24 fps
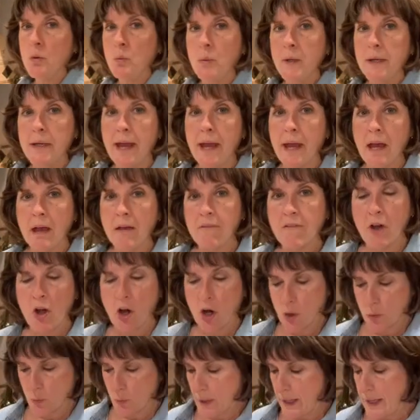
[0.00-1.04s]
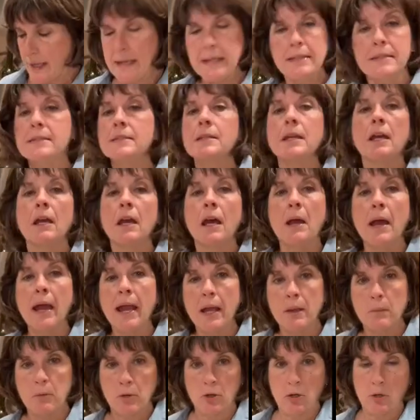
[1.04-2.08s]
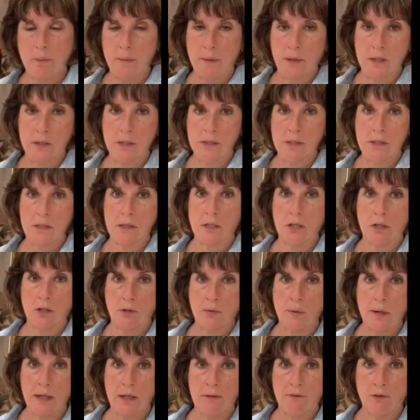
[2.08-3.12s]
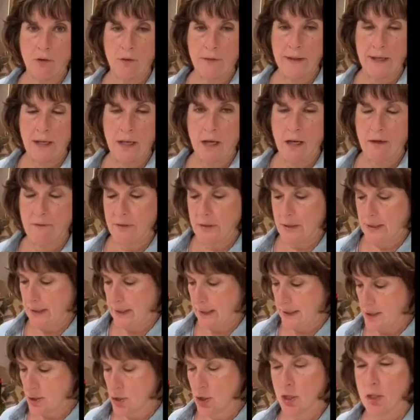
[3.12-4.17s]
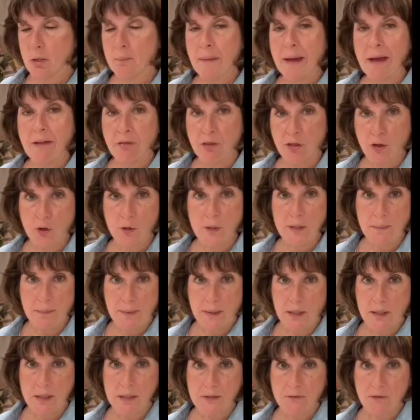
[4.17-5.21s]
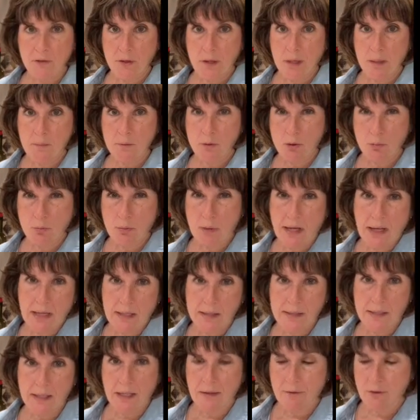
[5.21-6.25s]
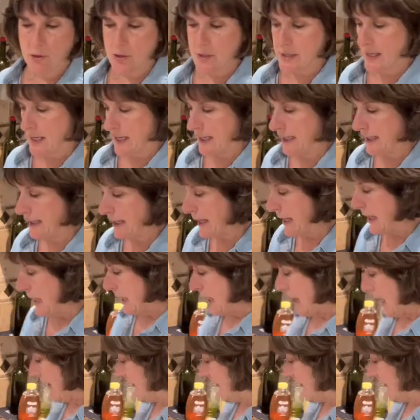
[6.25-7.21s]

we have our raised hamburger buns that are ready for the oven. It took about 30 minutes for them to raise, give or take. I've